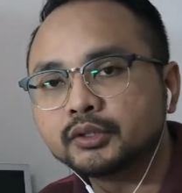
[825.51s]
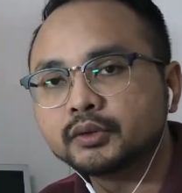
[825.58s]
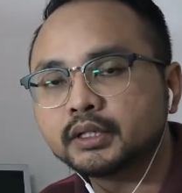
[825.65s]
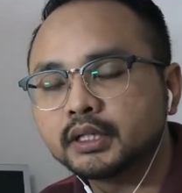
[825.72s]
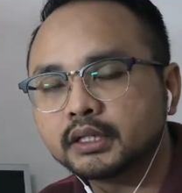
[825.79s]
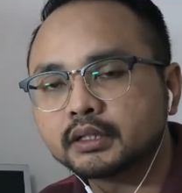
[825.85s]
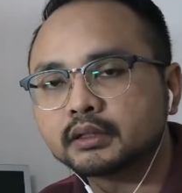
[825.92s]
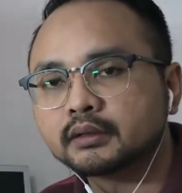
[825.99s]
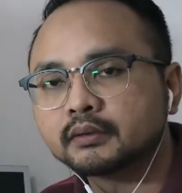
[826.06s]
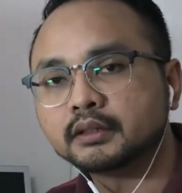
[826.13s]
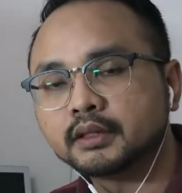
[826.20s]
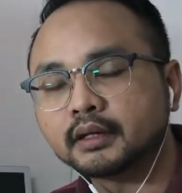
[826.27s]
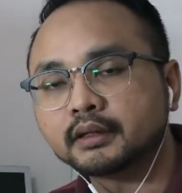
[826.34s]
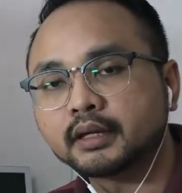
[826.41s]
other
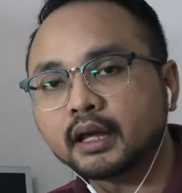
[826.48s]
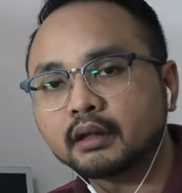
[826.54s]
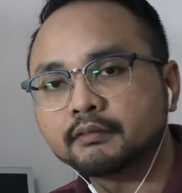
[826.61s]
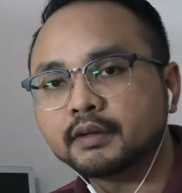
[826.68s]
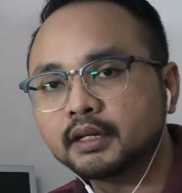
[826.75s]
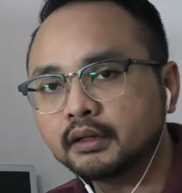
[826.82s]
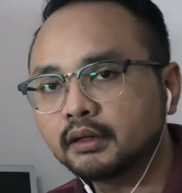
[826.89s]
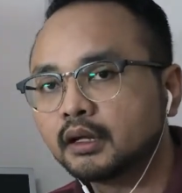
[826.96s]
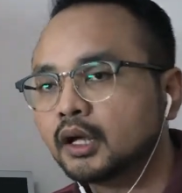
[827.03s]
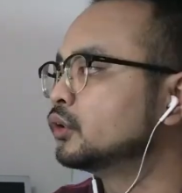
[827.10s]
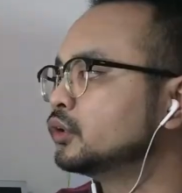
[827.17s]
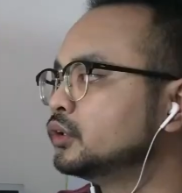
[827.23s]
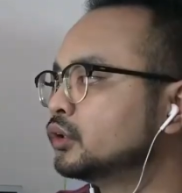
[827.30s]
unit other than Kelvin,